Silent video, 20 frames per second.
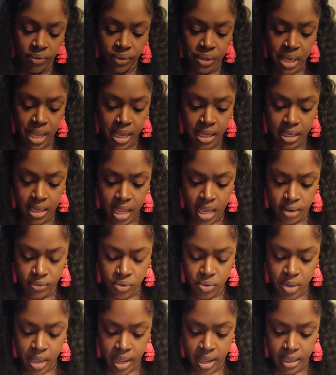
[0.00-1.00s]
I feel like a lot of
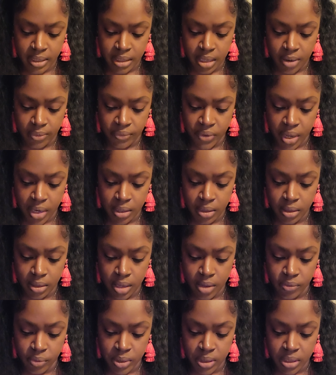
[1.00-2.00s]
you guys are falling in
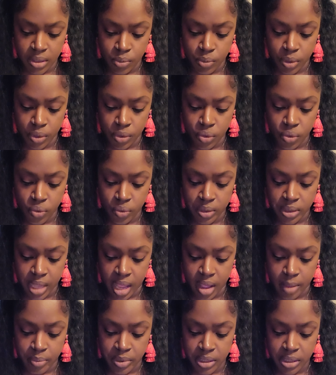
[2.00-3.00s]
love with someone who is
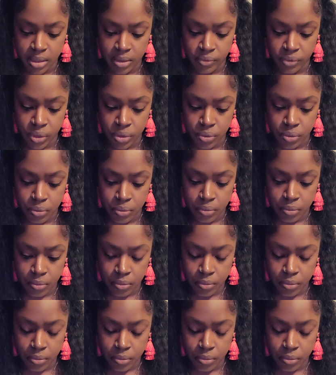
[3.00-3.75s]
opposite of you.